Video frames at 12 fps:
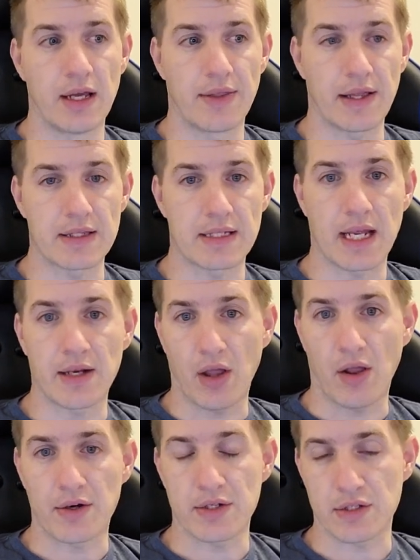that's
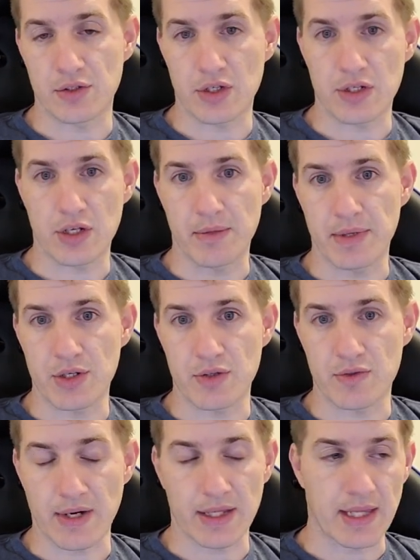$10 in just
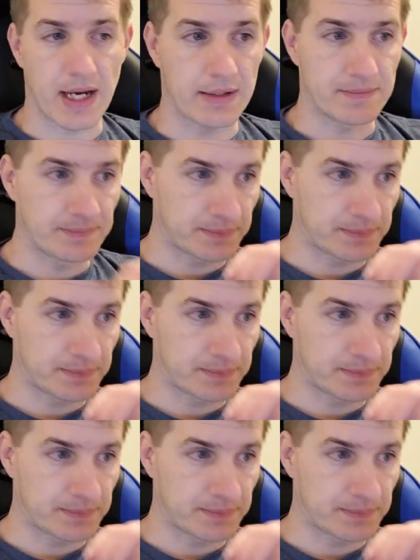commissions right there.